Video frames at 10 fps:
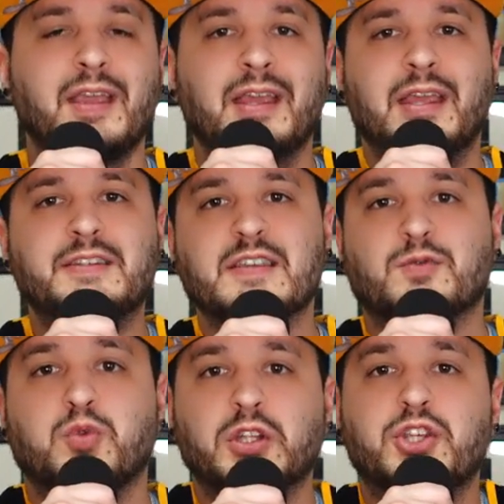he just
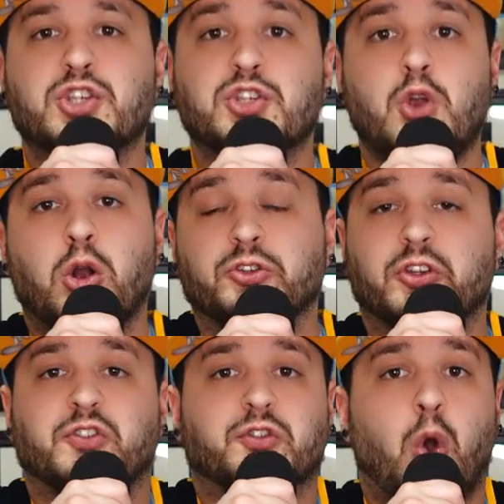really struggled
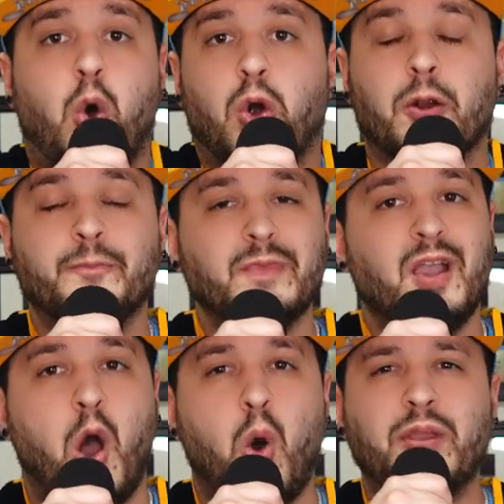to score.
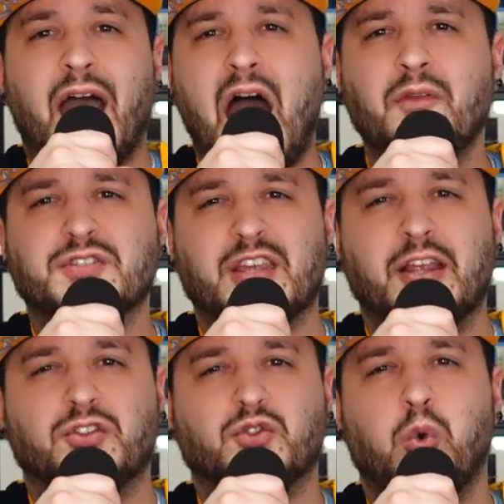Only averaged
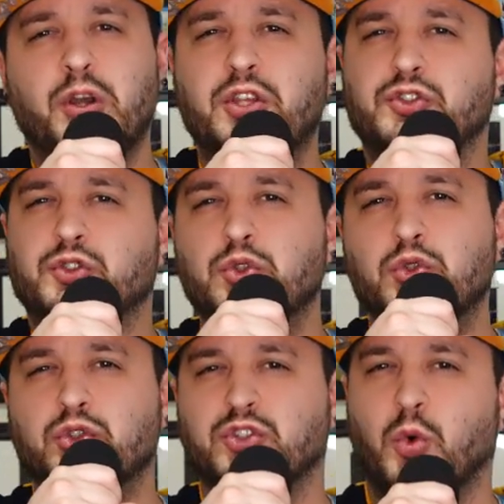like
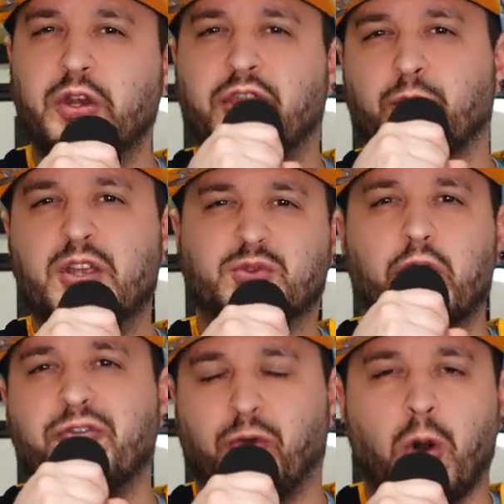22, 23,
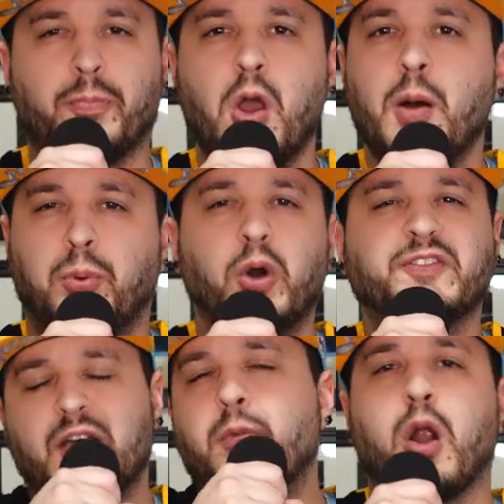24 points,
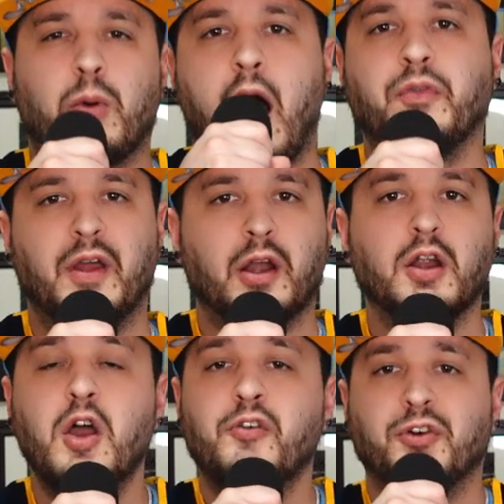somewhere around there
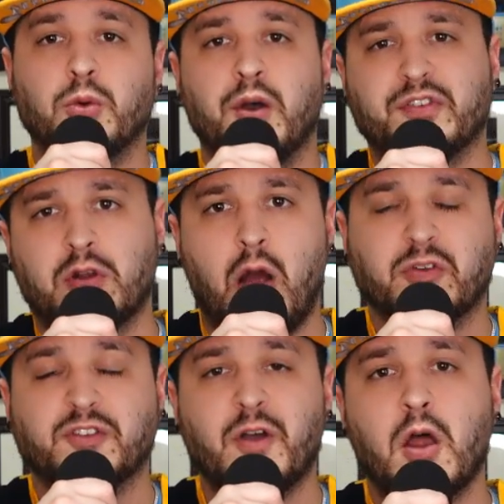for the Western
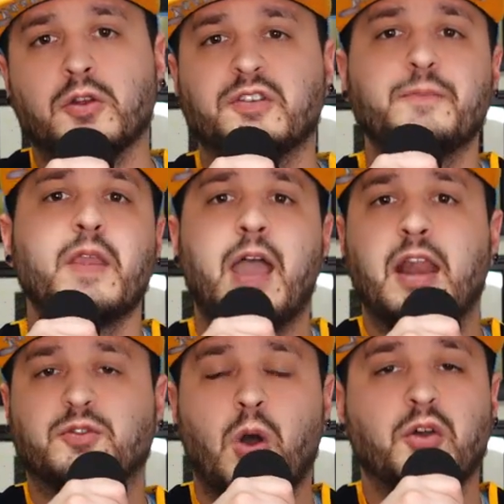Conference Finals, and
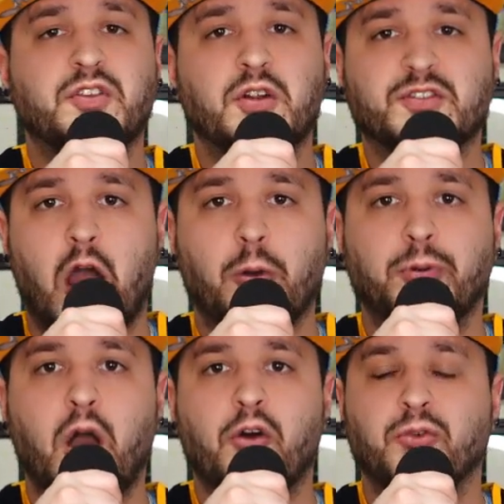as well as their entire
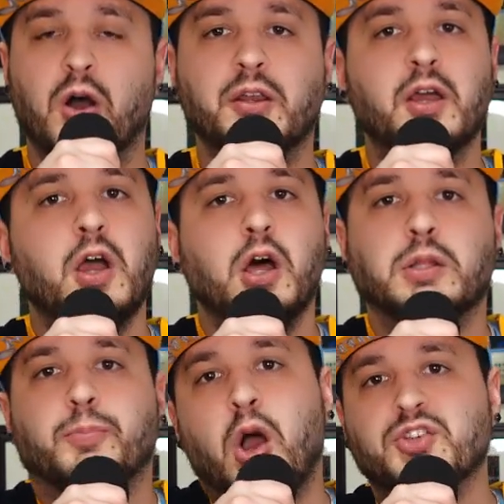playoff run.
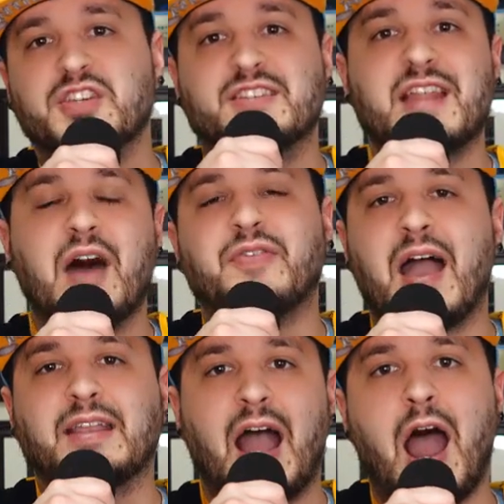LeBron's just not
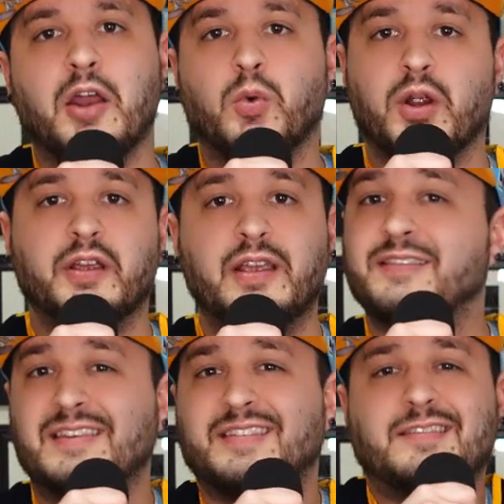that guy to where
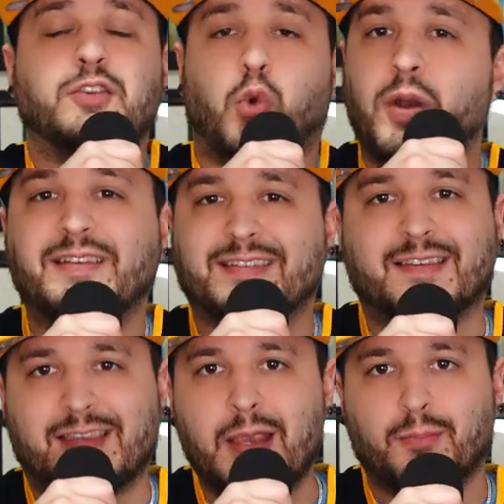this isn't
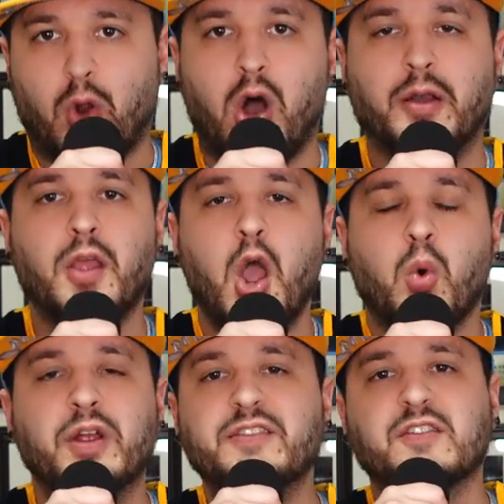2016 Bron,
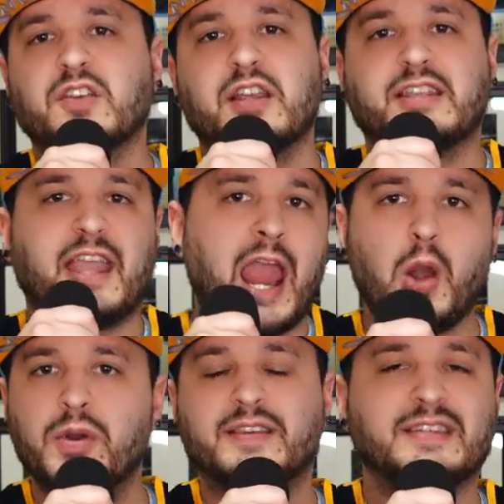where he's just going to
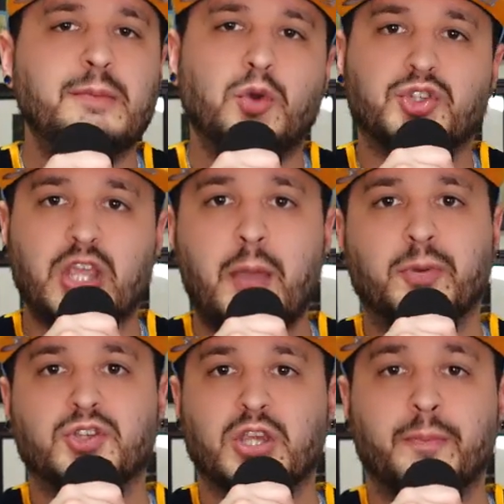carry a team to a
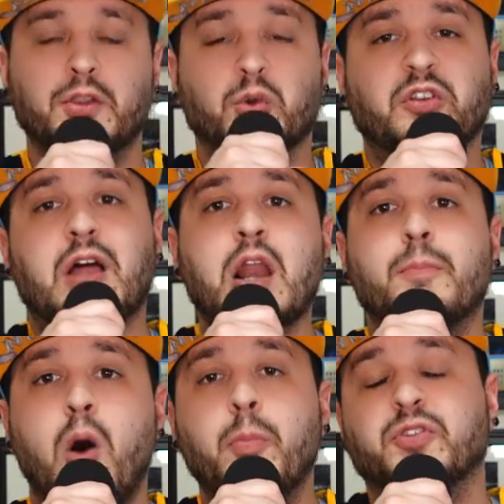championship. There was a lot of
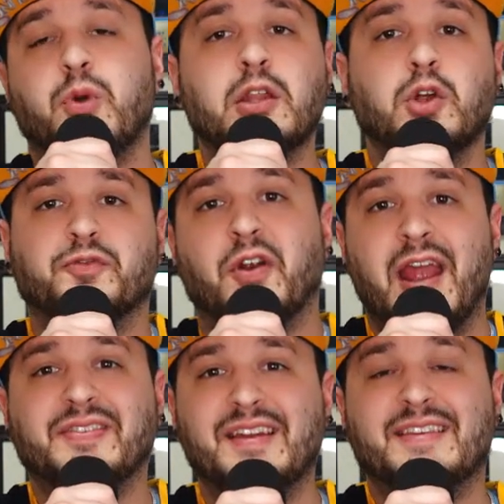moments where I looked for
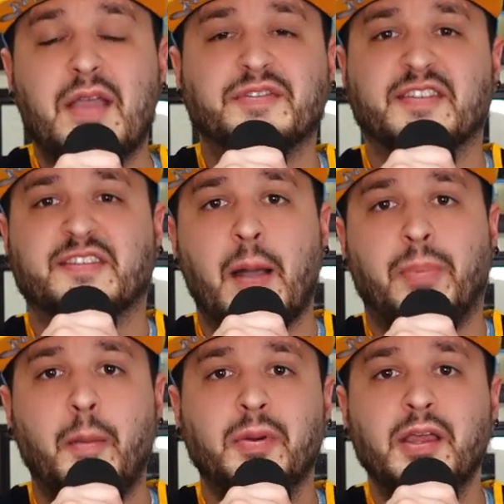Anthony Davis to step
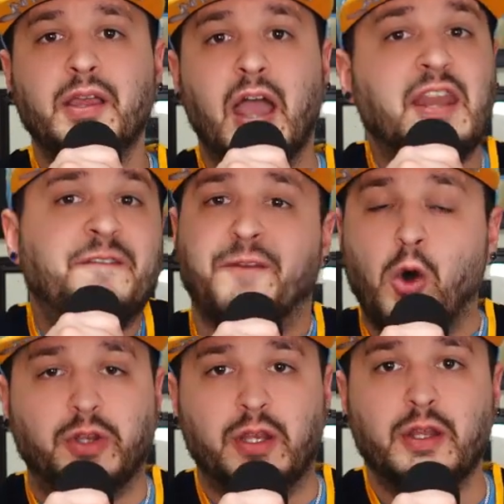up, and he
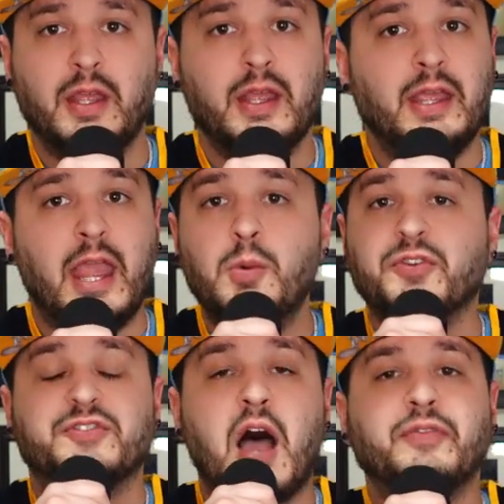folded. He
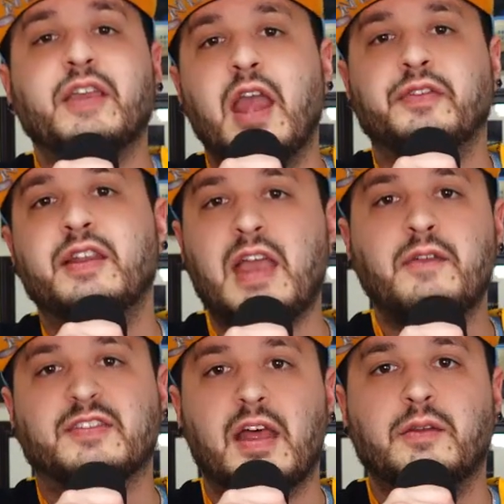was not the Anthony
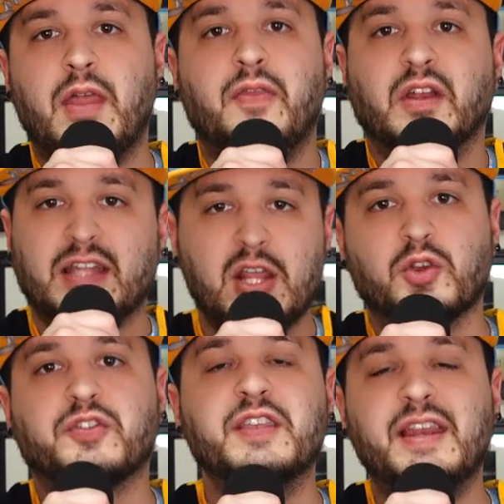Davis that the
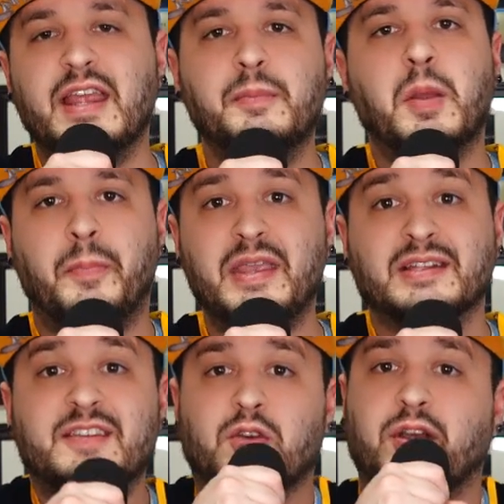Lakers needed him to be, at
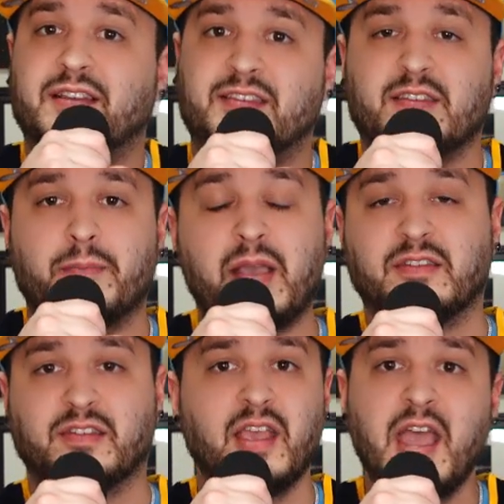least on a consistent
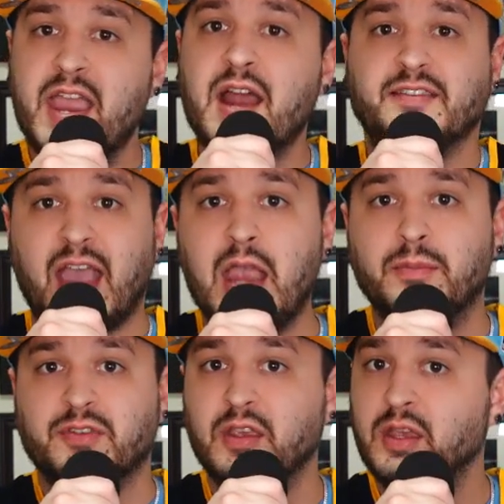basis. He had his games.